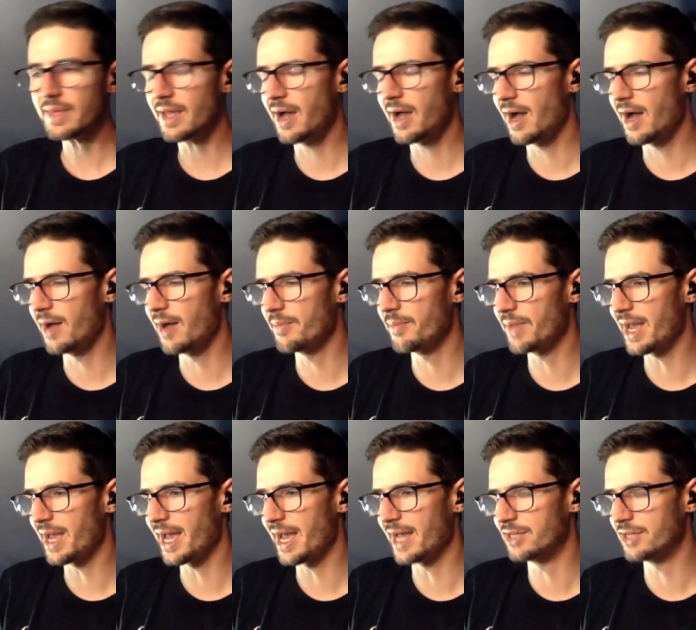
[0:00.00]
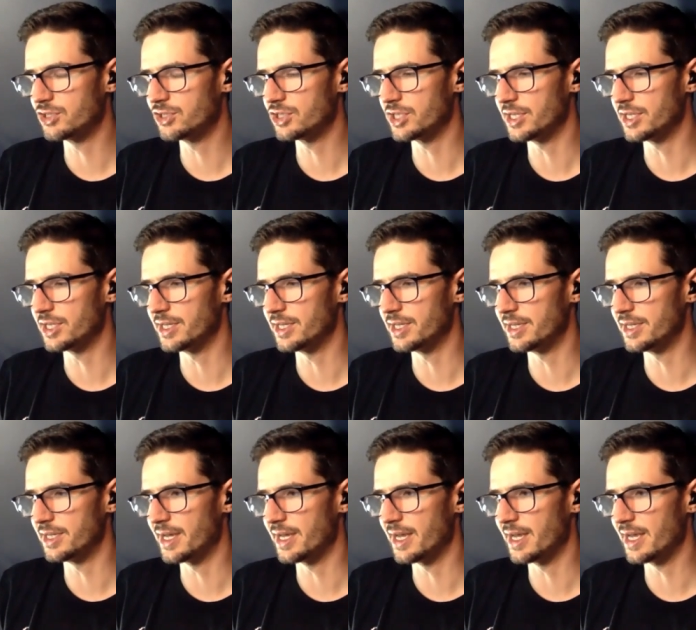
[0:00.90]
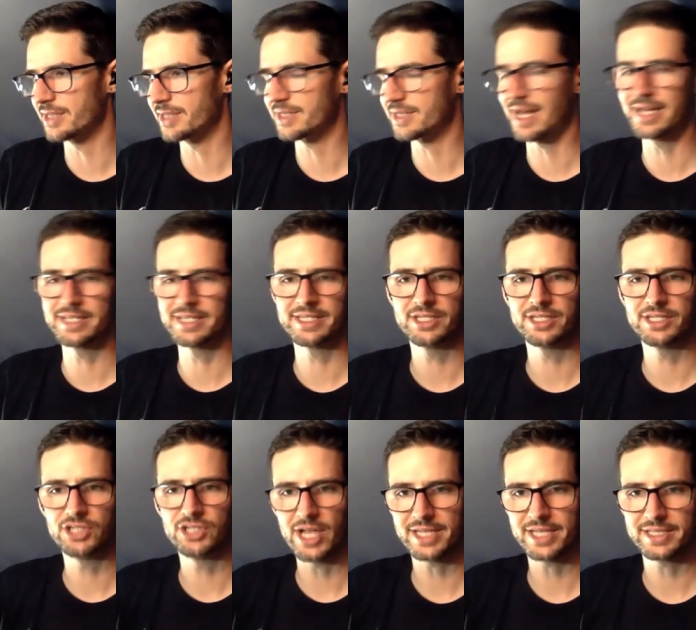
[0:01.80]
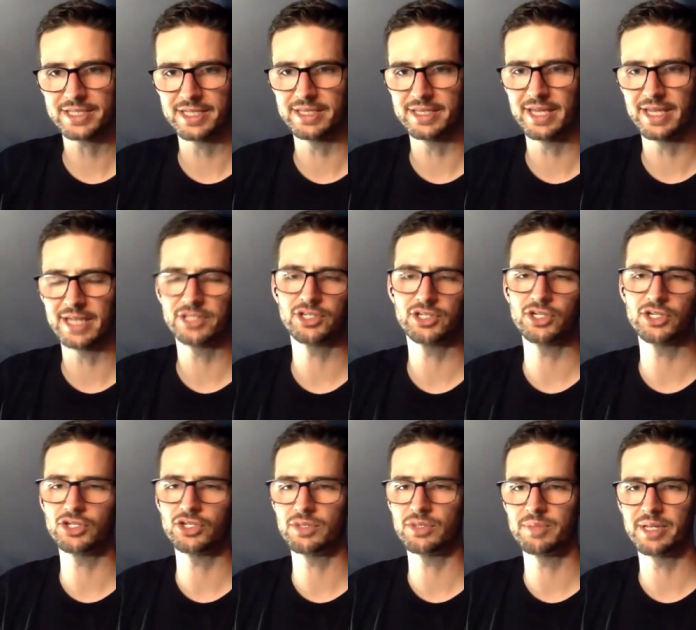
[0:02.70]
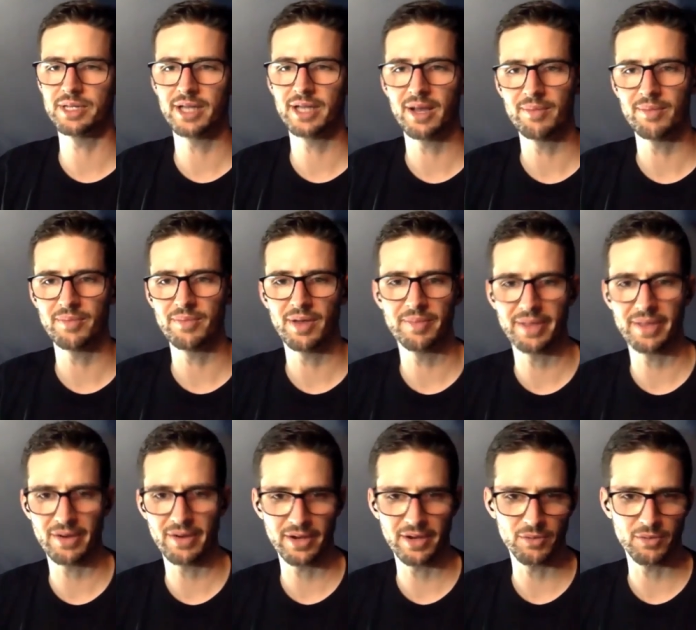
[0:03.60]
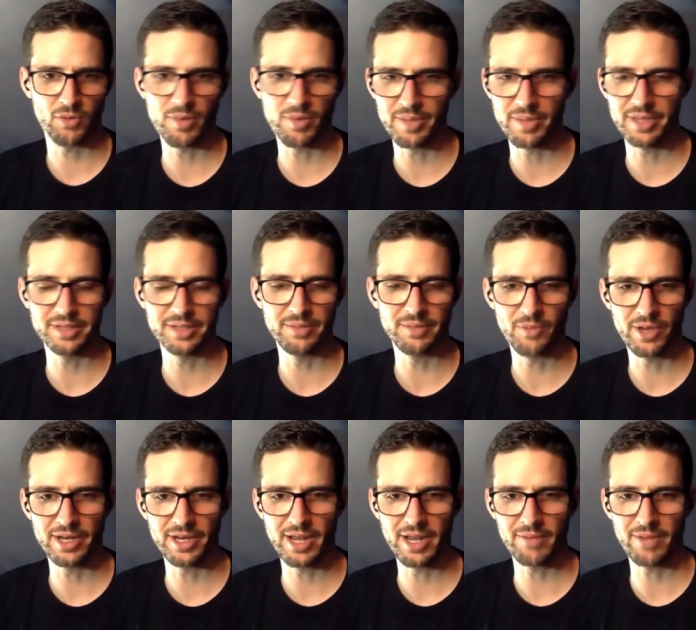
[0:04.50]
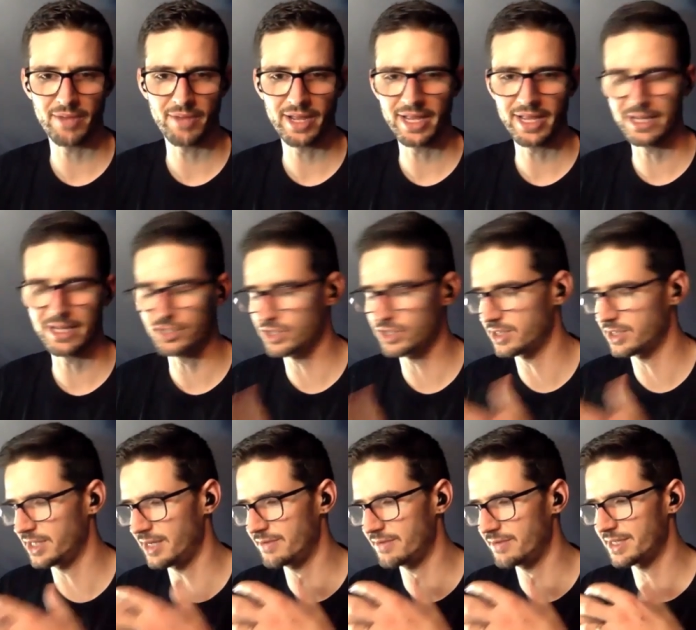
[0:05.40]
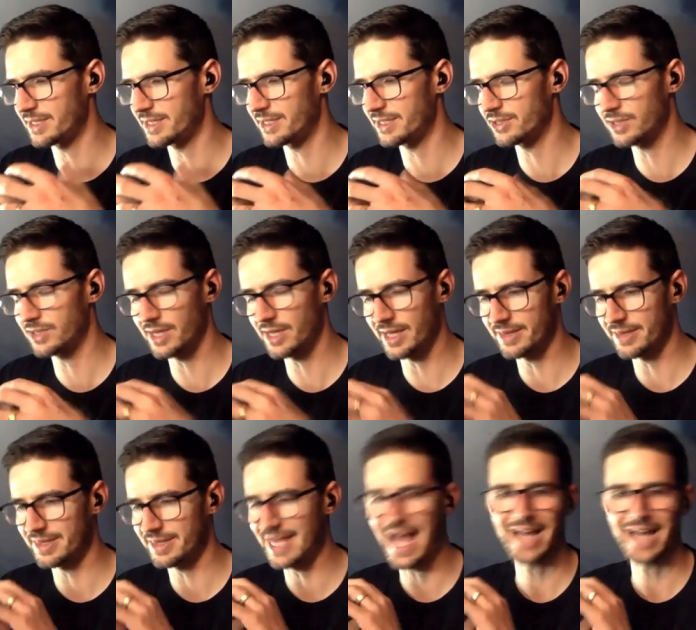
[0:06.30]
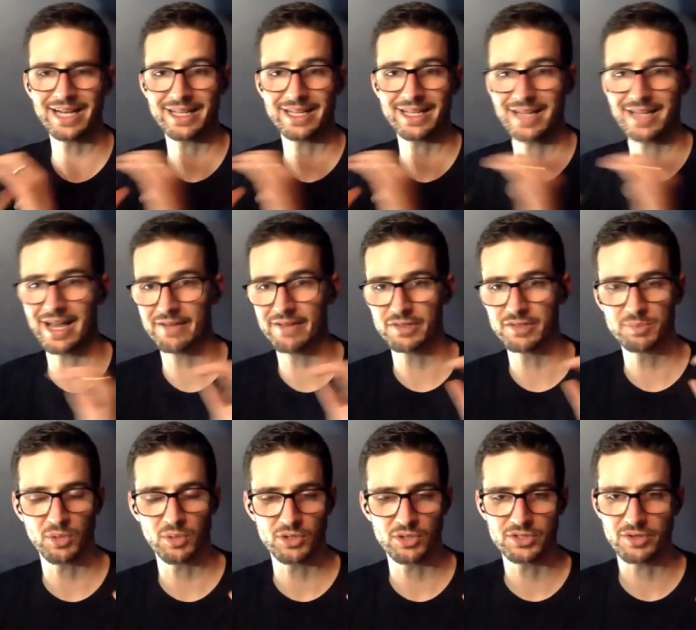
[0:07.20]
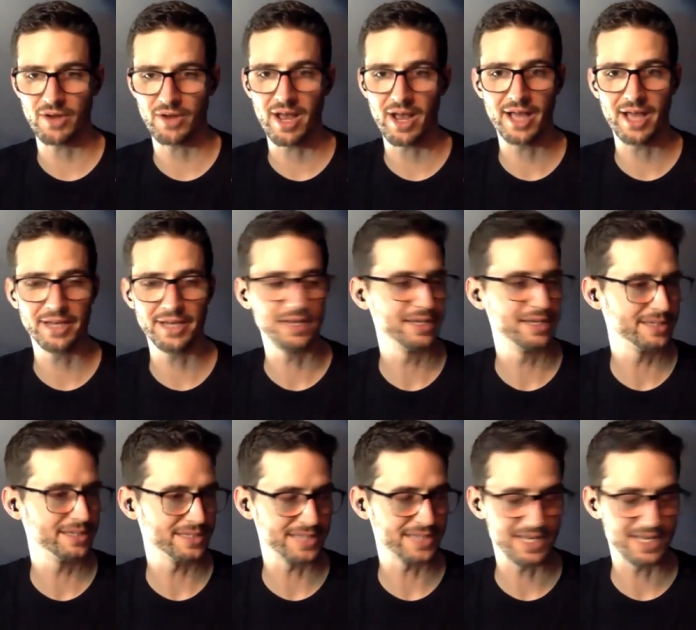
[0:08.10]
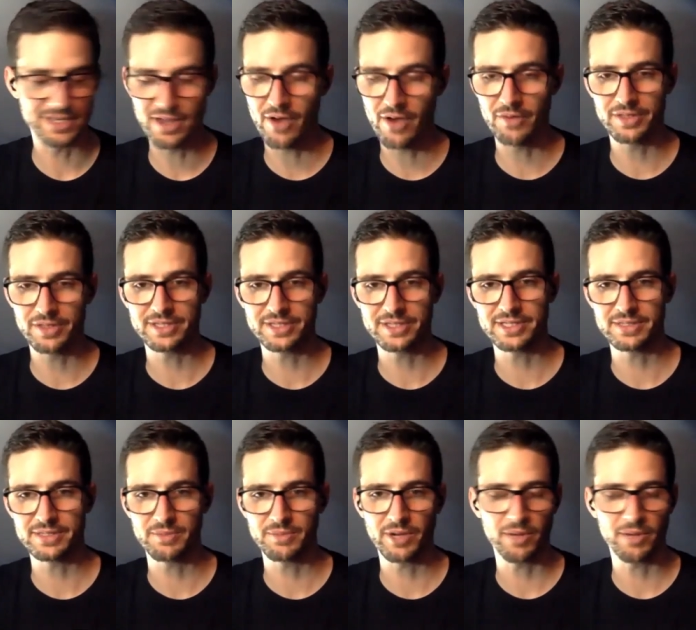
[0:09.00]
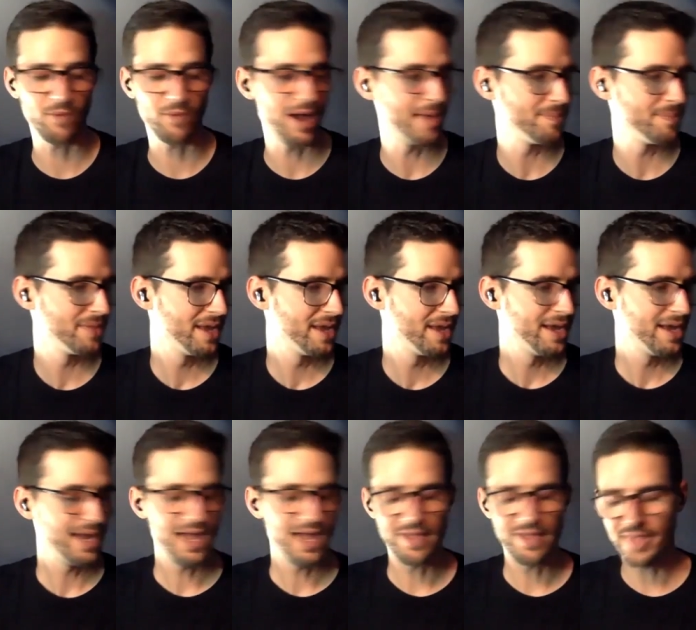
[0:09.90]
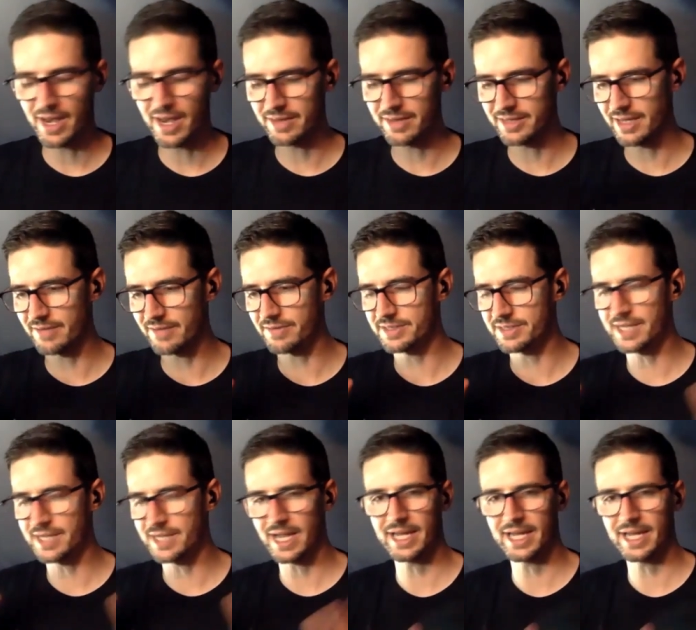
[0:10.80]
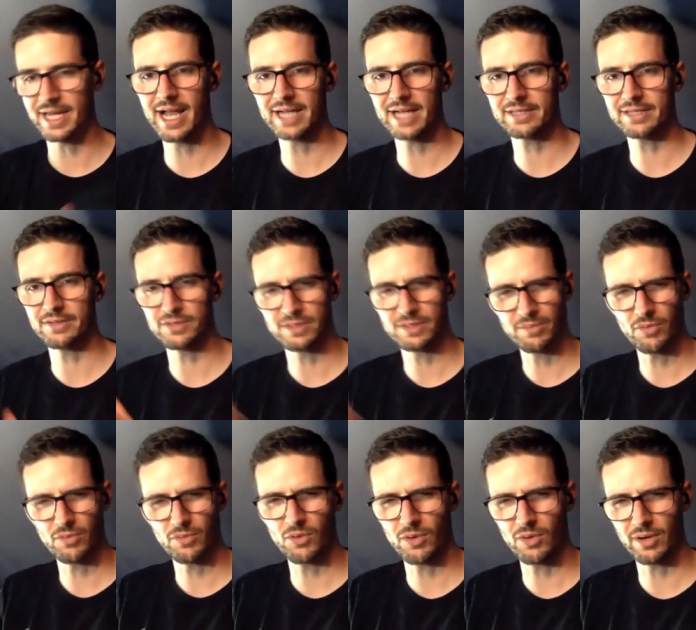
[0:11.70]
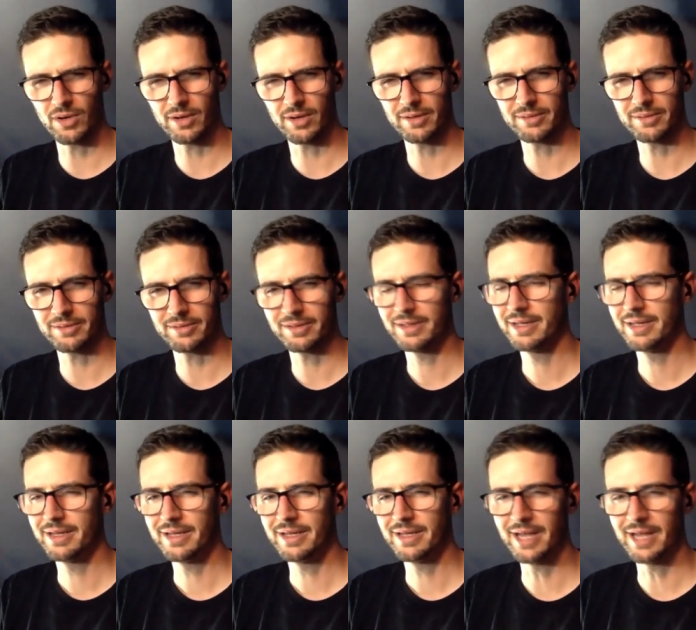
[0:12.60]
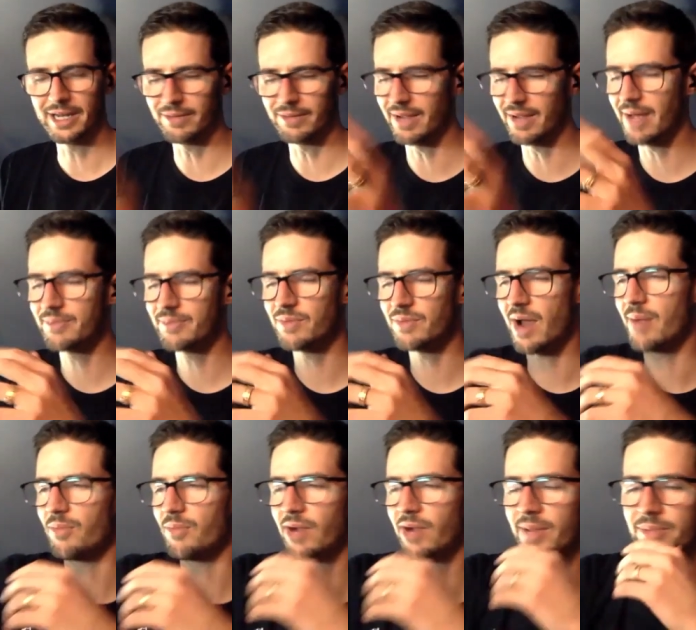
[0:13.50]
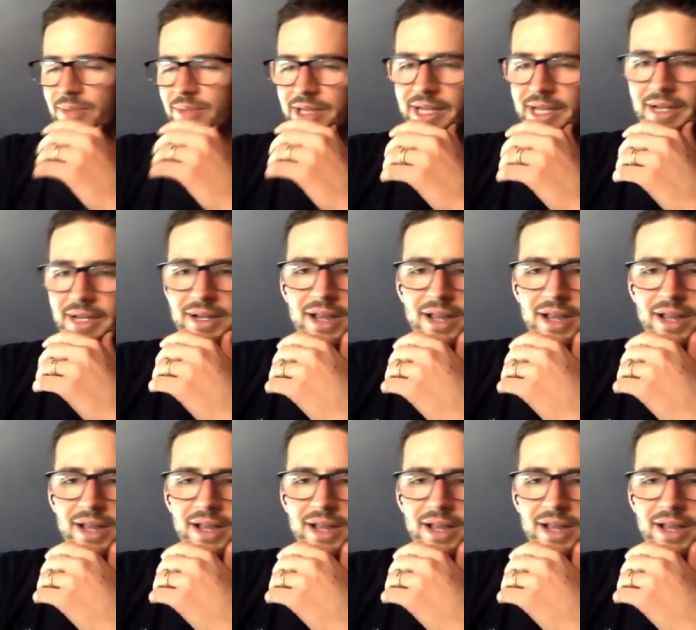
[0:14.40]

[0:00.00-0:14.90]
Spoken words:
It's kind of suggested that she should become a married woman and whatnot, right? And she leaves and that kind of spurs her on to say, no, this isn't what I want. And then at the end of the second act, there's some more. Anyway, I'm rambling here.